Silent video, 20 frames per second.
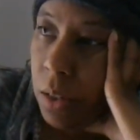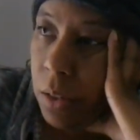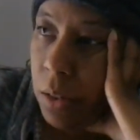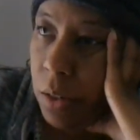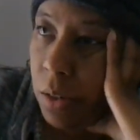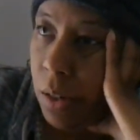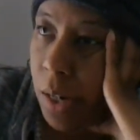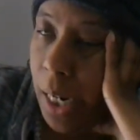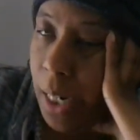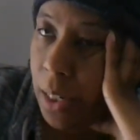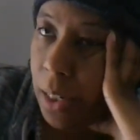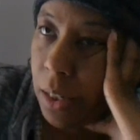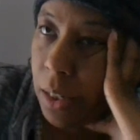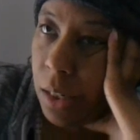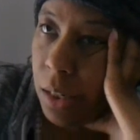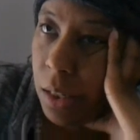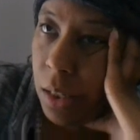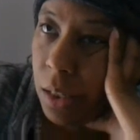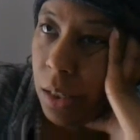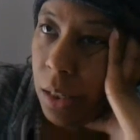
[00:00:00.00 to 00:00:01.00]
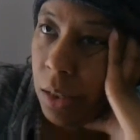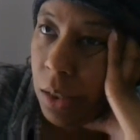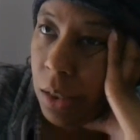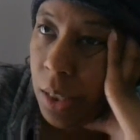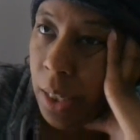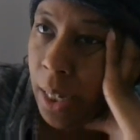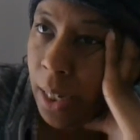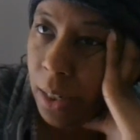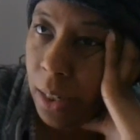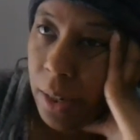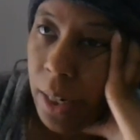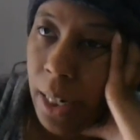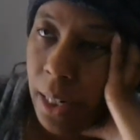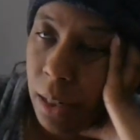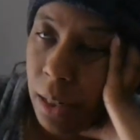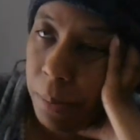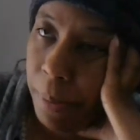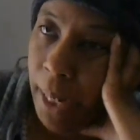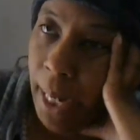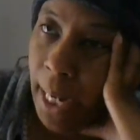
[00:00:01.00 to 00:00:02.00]
crackers, those snack cracker
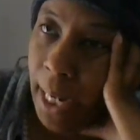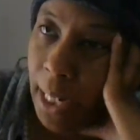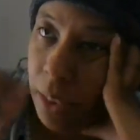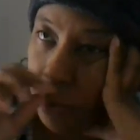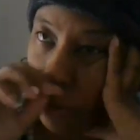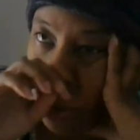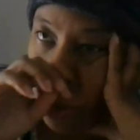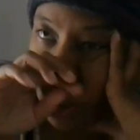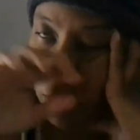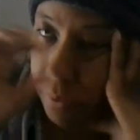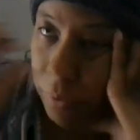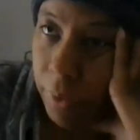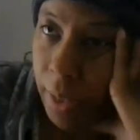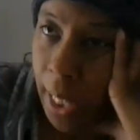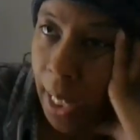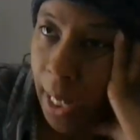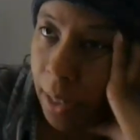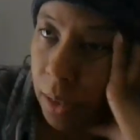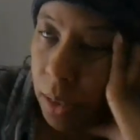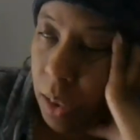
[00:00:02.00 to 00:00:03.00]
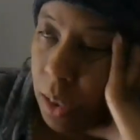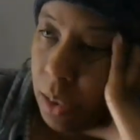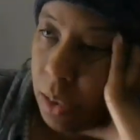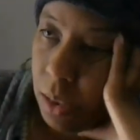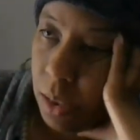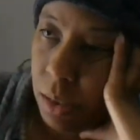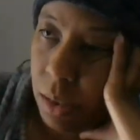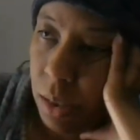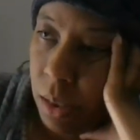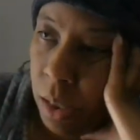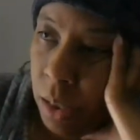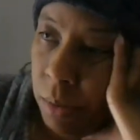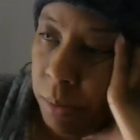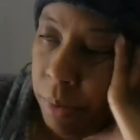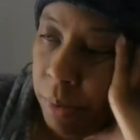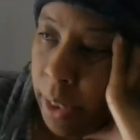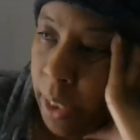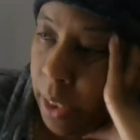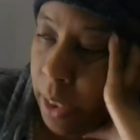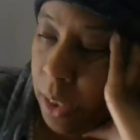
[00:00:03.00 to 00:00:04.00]
packs with the flat cut thin
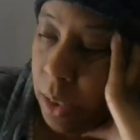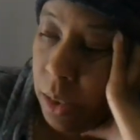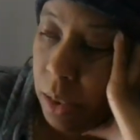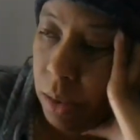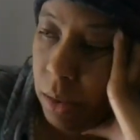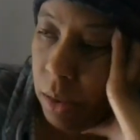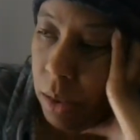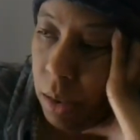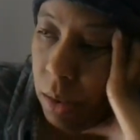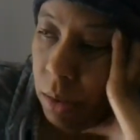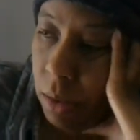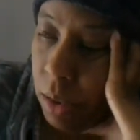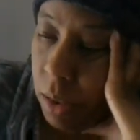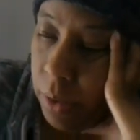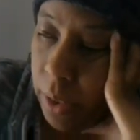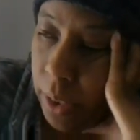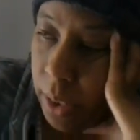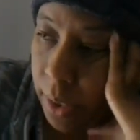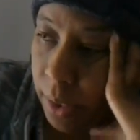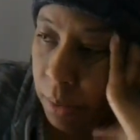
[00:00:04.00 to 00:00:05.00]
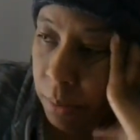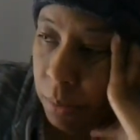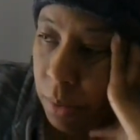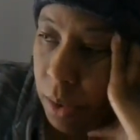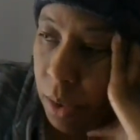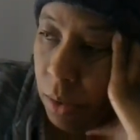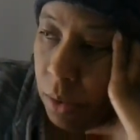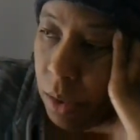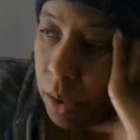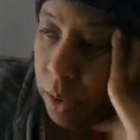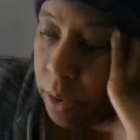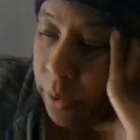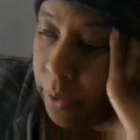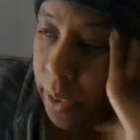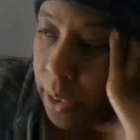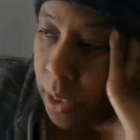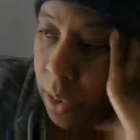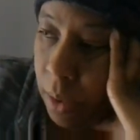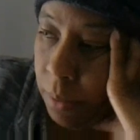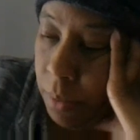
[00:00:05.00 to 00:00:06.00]
bread. That sounds so good right now. I'm so hungry right
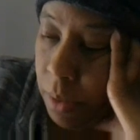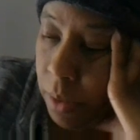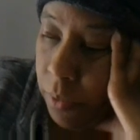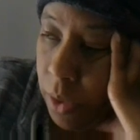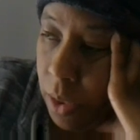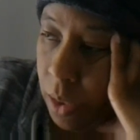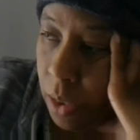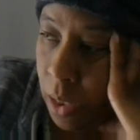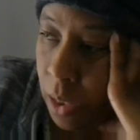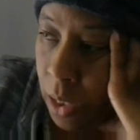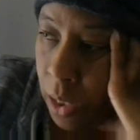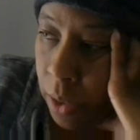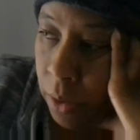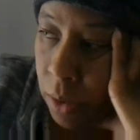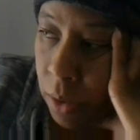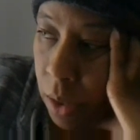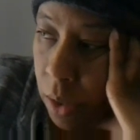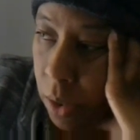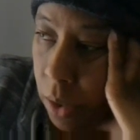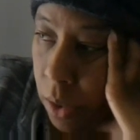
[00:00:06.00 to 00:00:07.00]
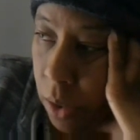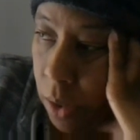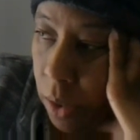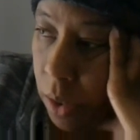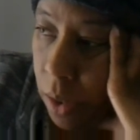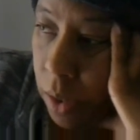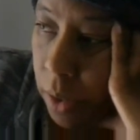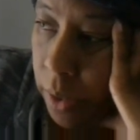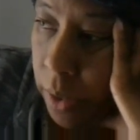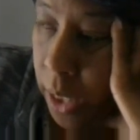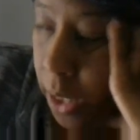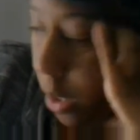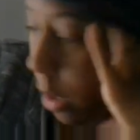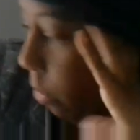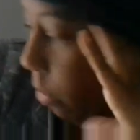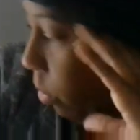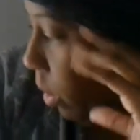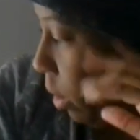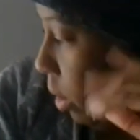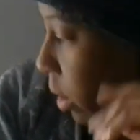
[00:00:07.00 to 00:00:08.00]
now. I'm not even gonna lie. I got the
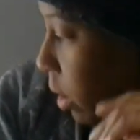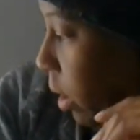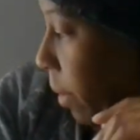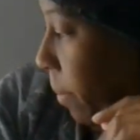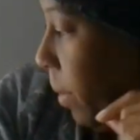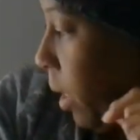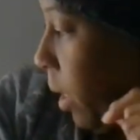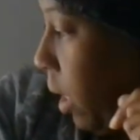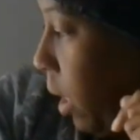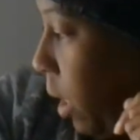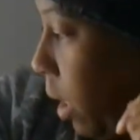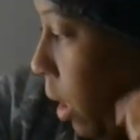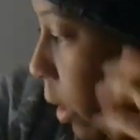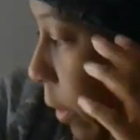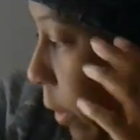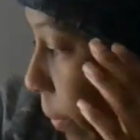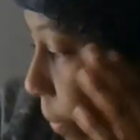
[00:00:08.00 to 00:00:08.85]
worst stomach ache.